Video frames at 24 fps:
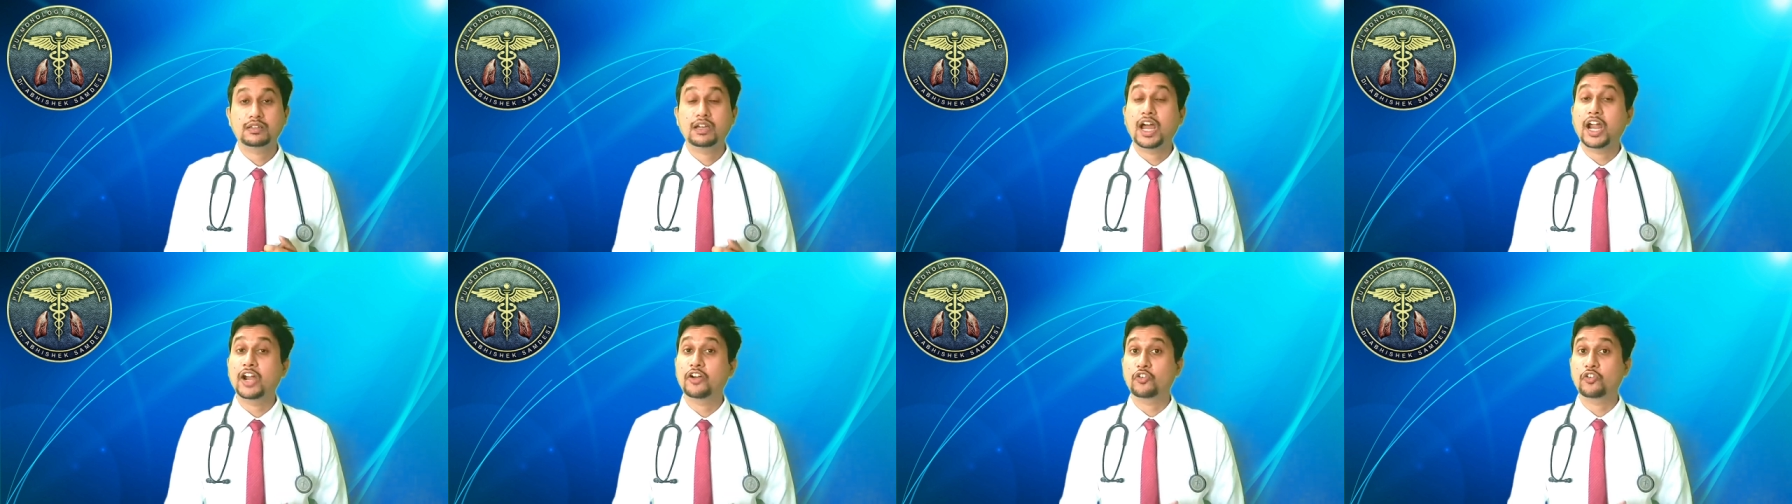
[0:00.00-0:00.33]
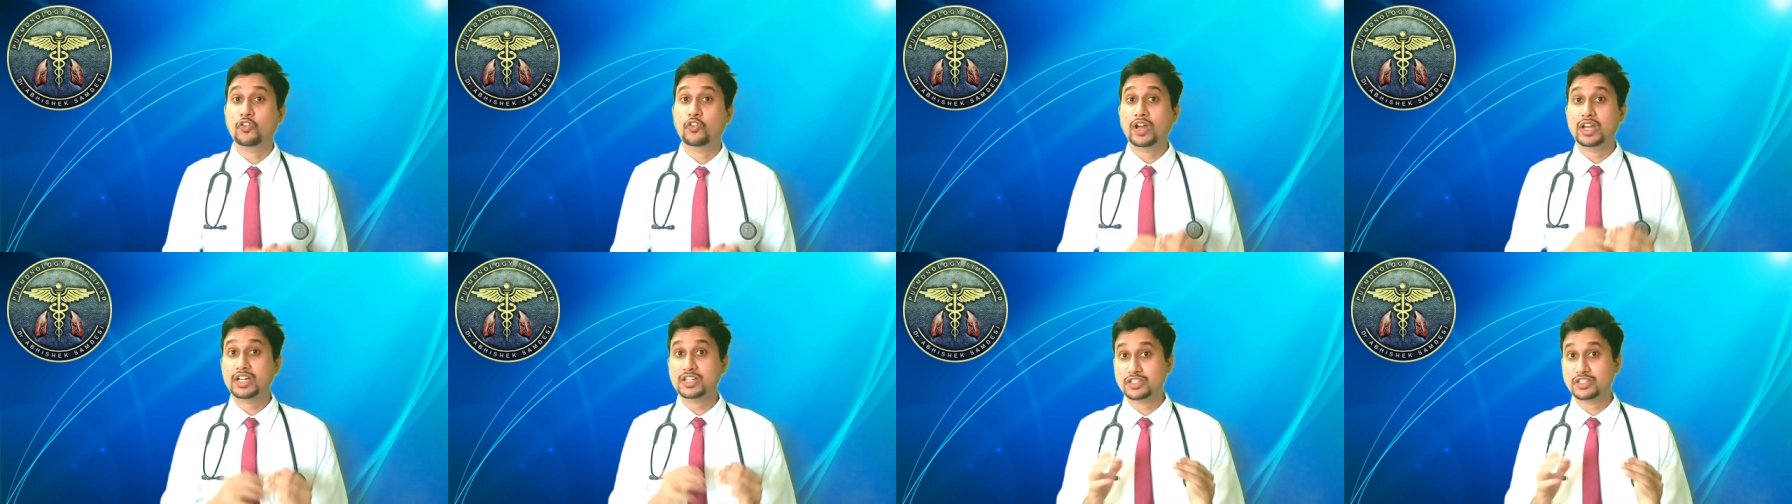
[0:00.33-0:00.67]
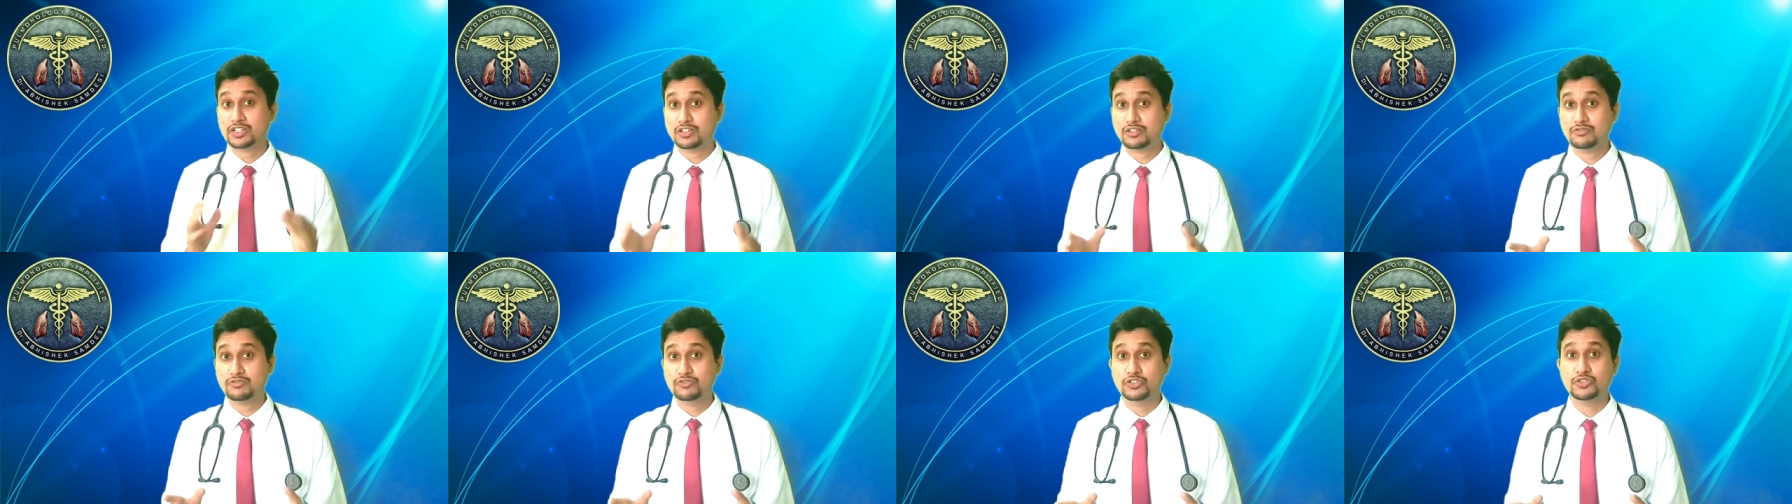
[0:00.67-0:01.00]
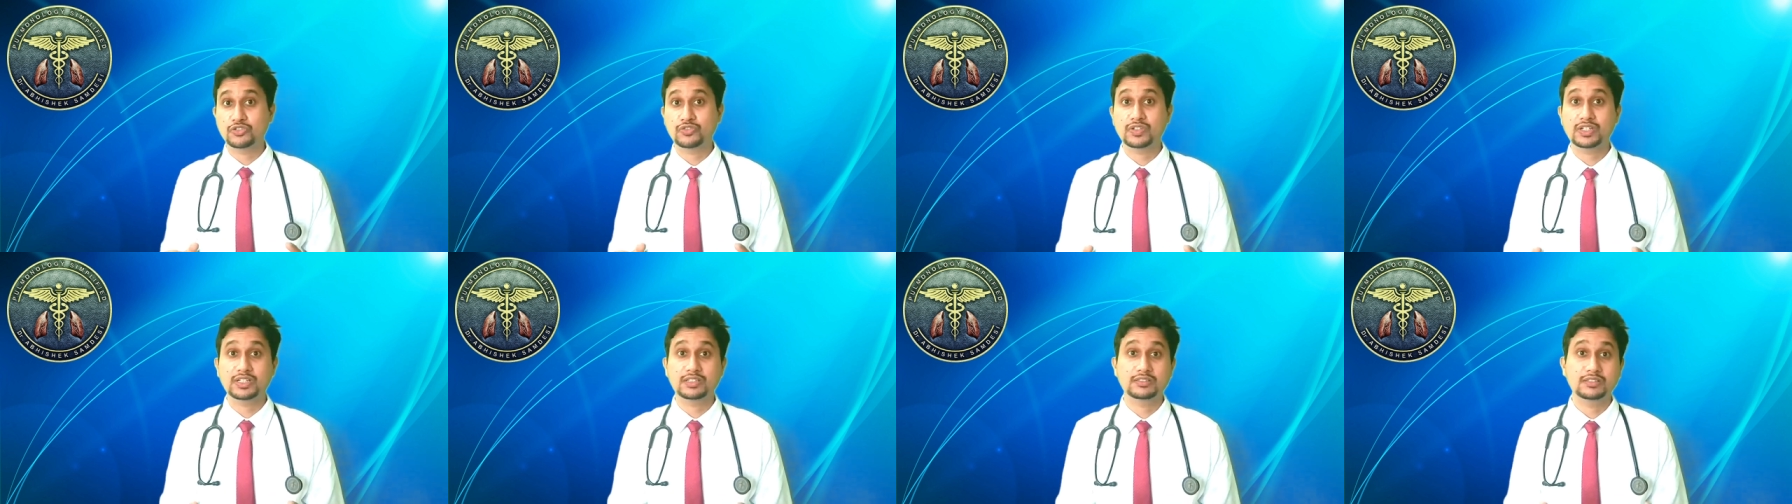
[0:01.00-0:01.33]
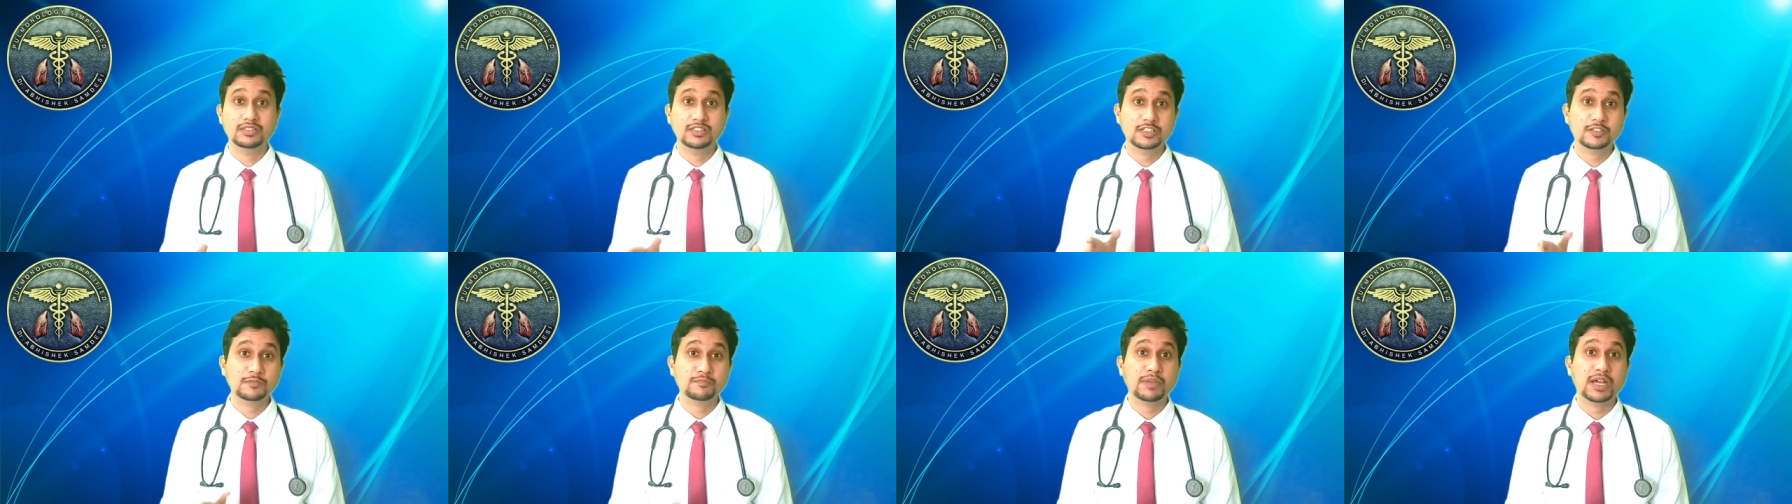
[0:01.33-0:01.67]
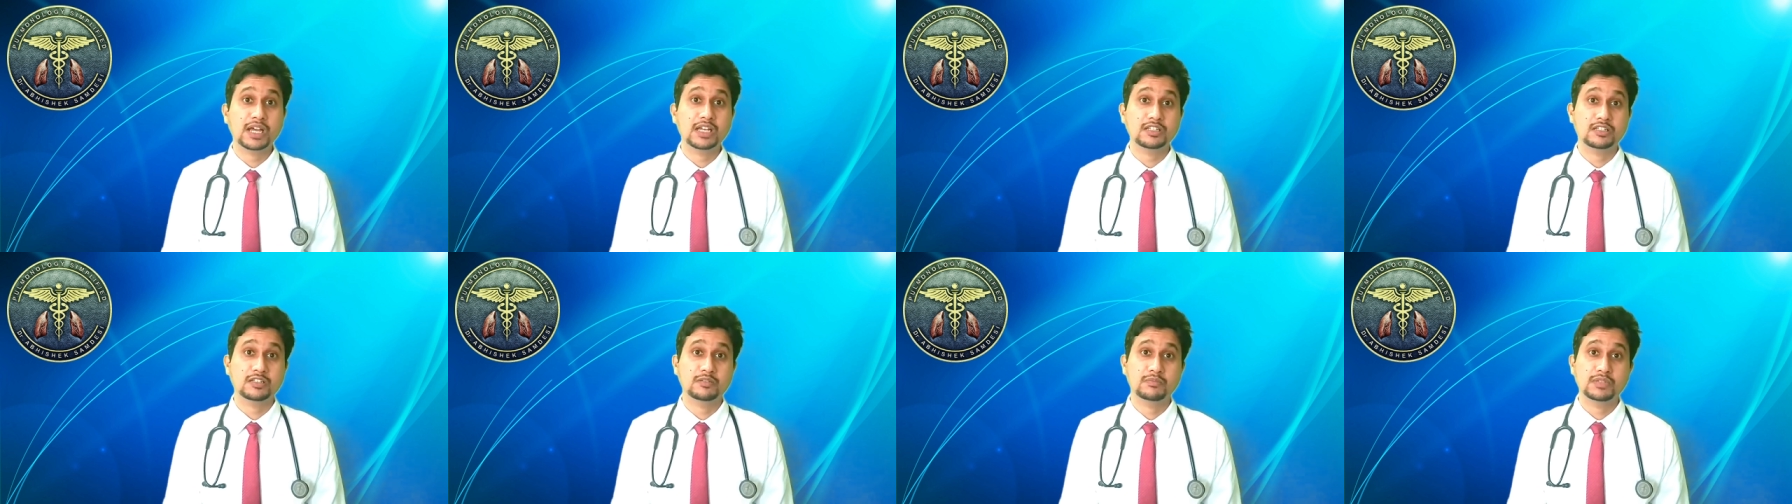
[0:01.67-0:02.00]
And right now during this
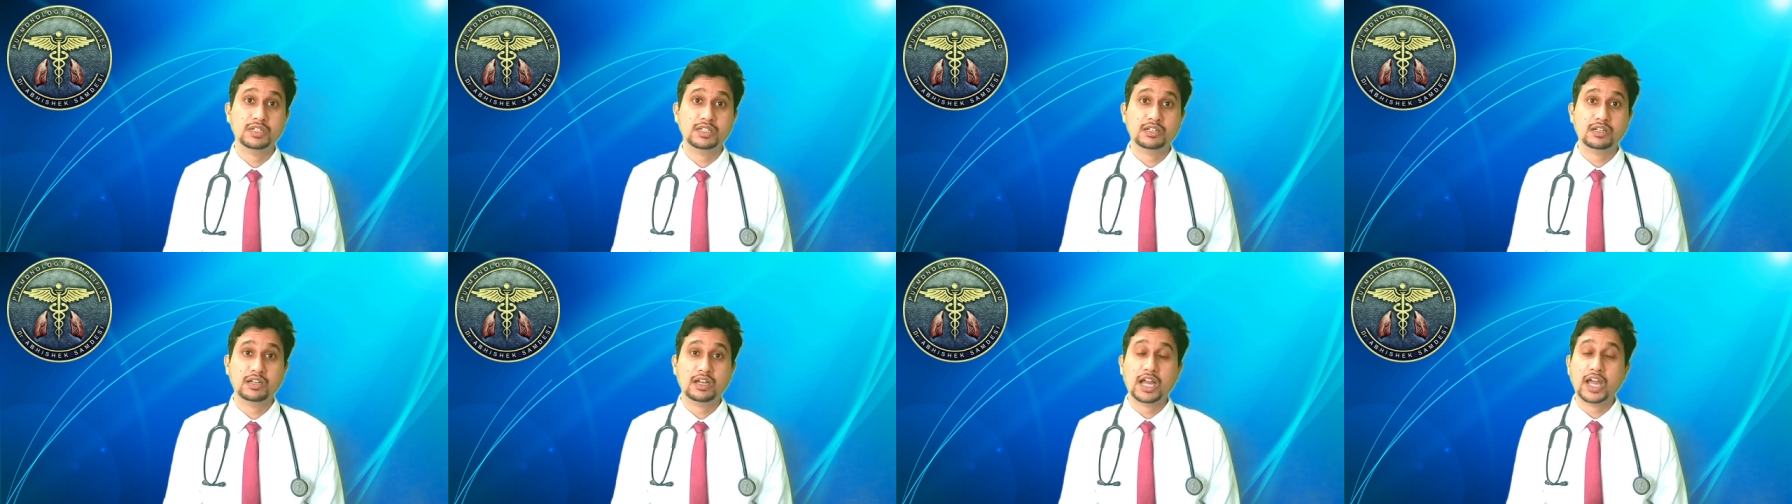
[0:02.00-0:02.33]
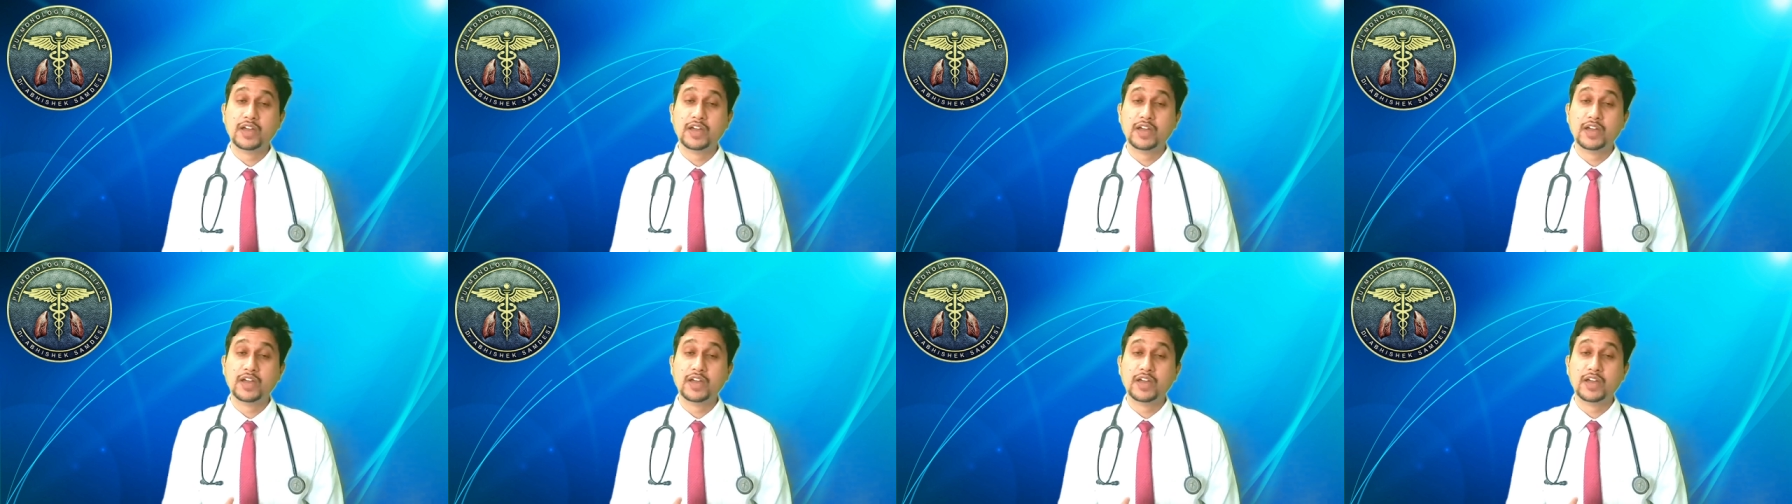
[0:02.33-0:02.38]
pandemic,